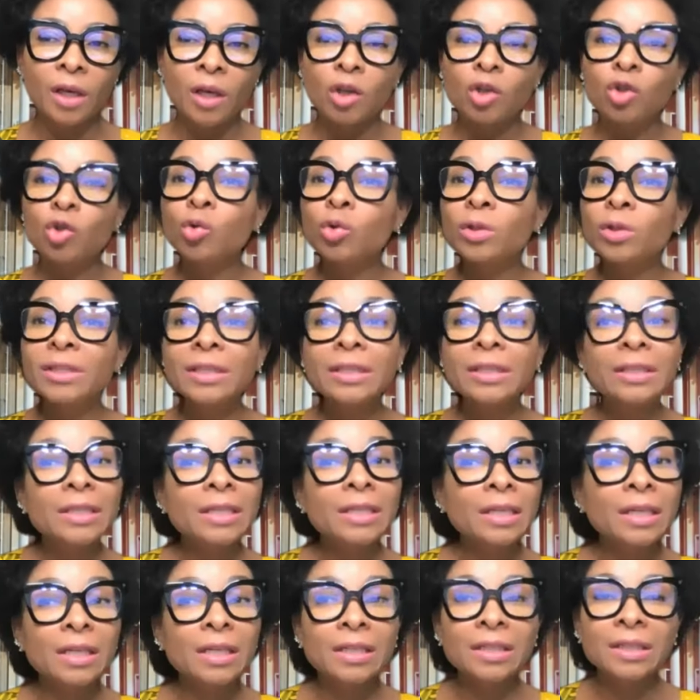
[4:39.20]

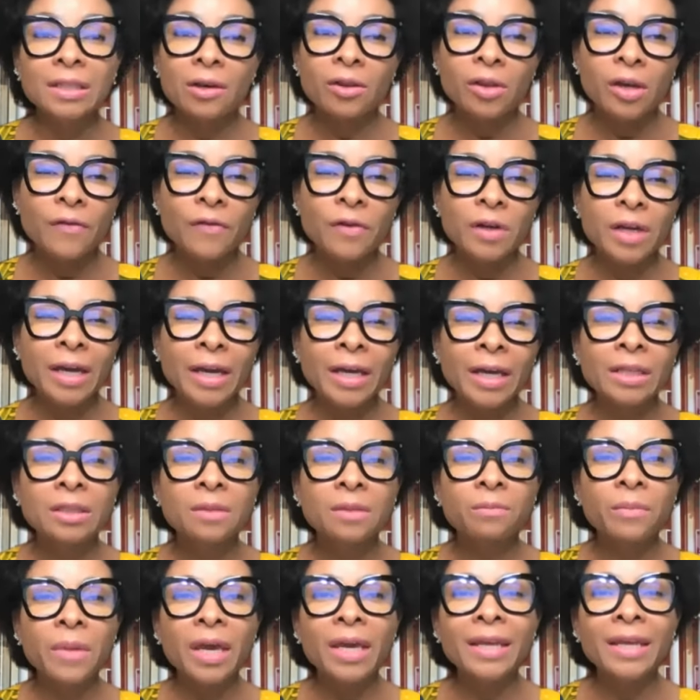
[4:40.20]
UCT in South Africa
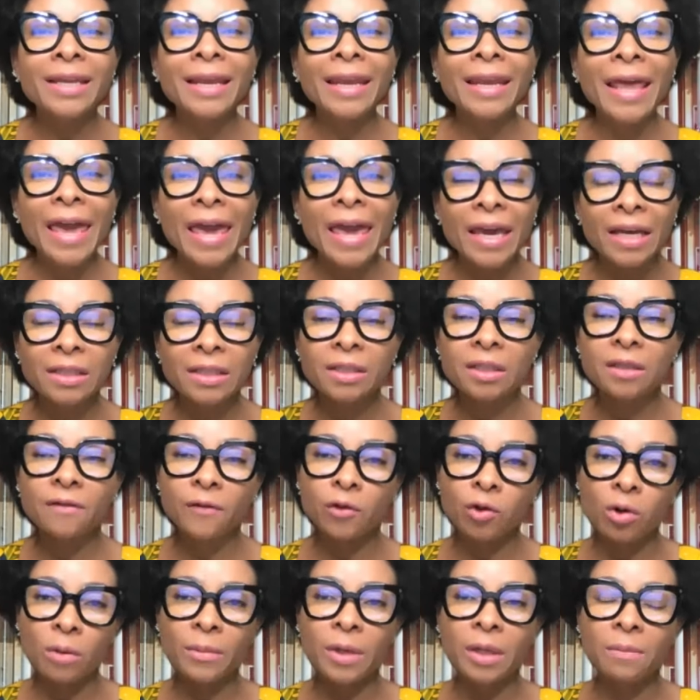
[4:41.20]
has made an active
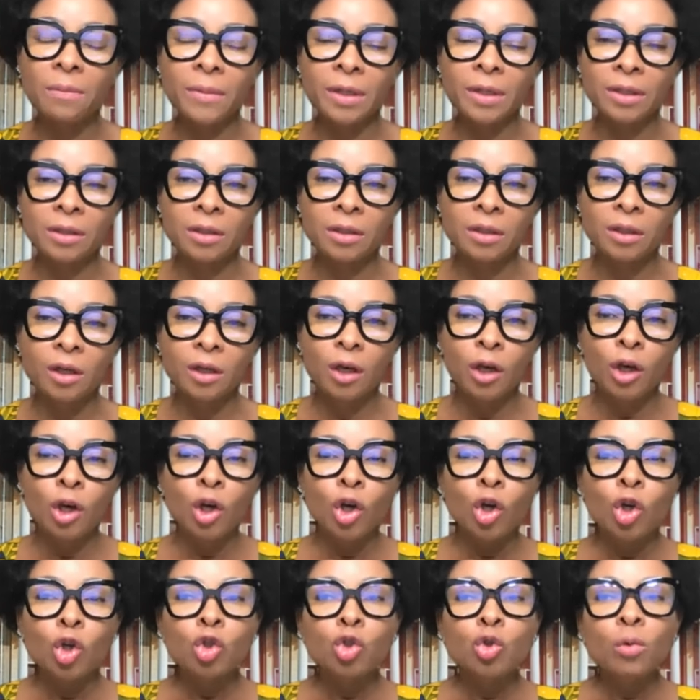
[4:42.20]
commitment
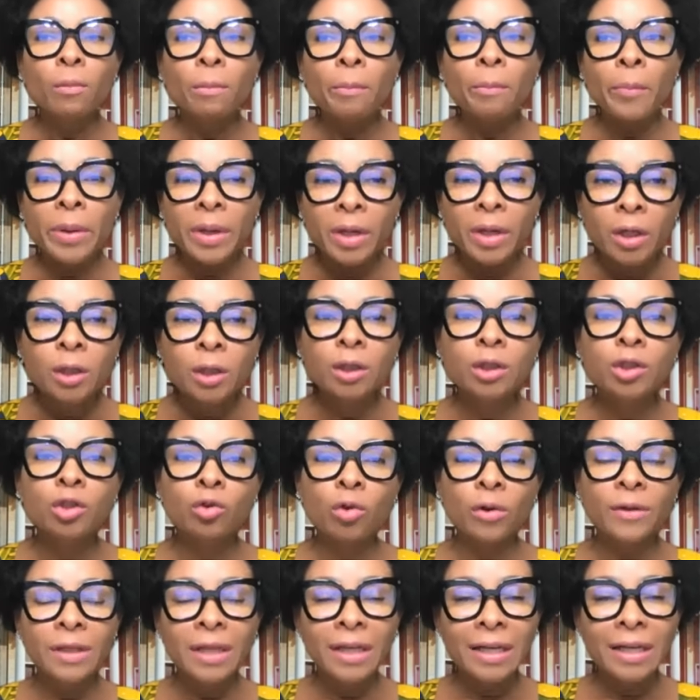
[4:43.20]
to build
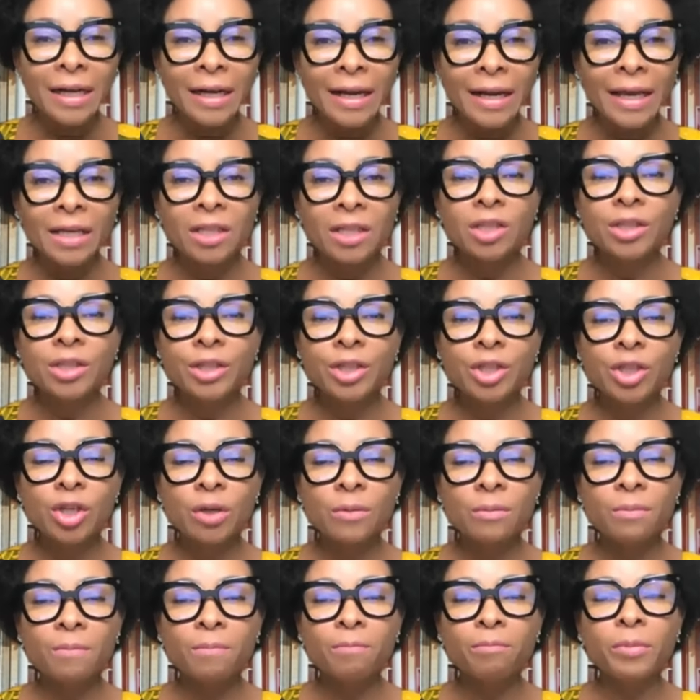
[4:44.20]
on the
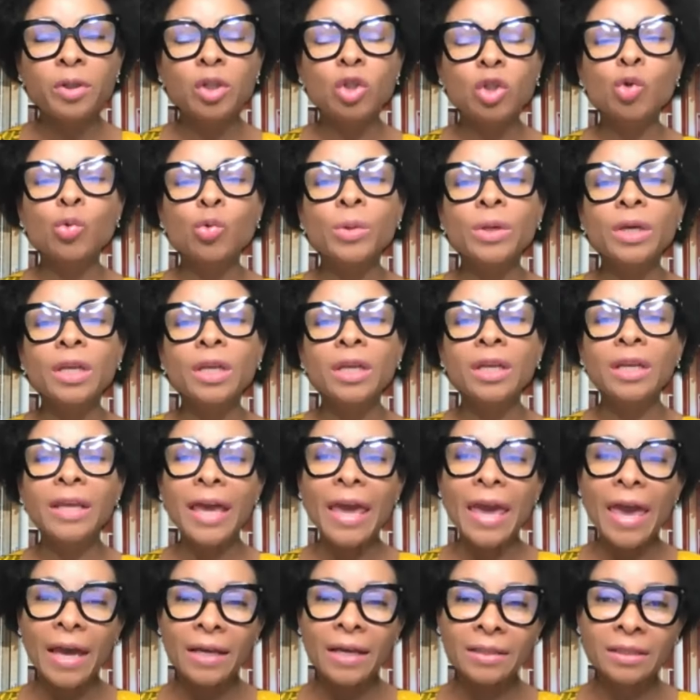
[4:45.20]
relationship
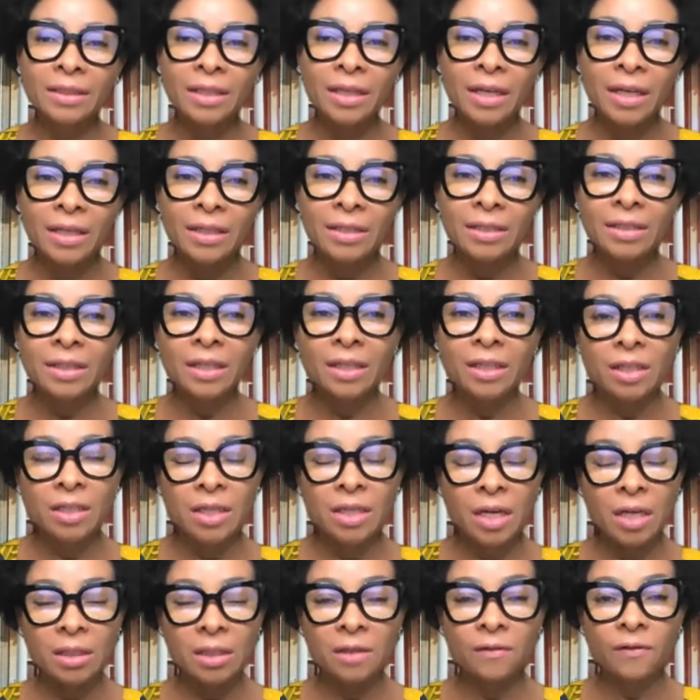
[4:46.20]
between excellence and
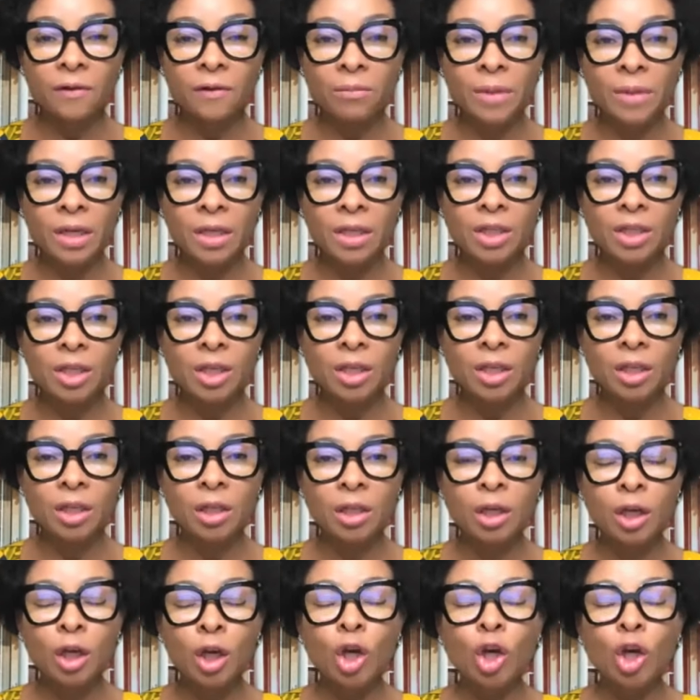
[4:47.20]
transformation